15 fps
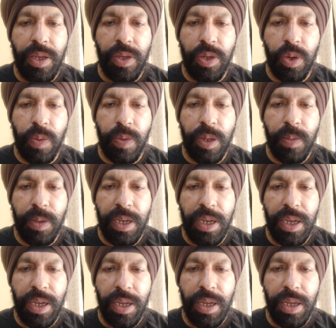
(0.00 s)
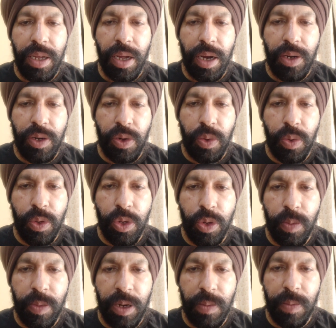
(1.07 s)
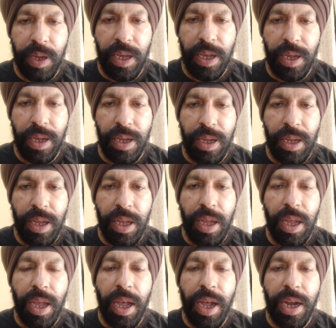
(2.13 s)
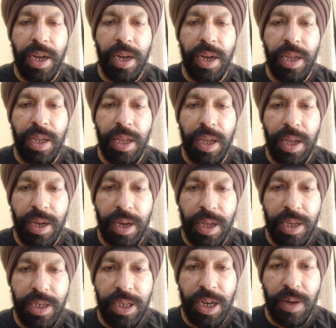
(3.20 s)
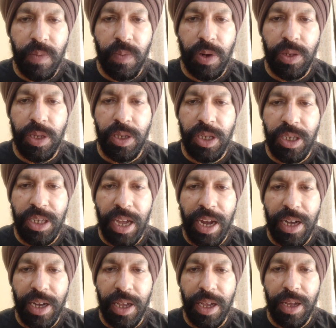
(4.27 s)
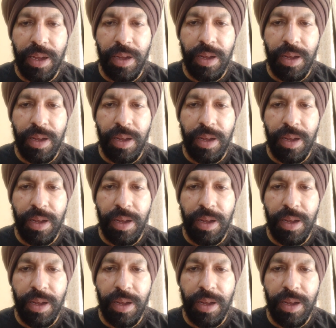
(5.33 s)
you will be a true human being and an asset for the society.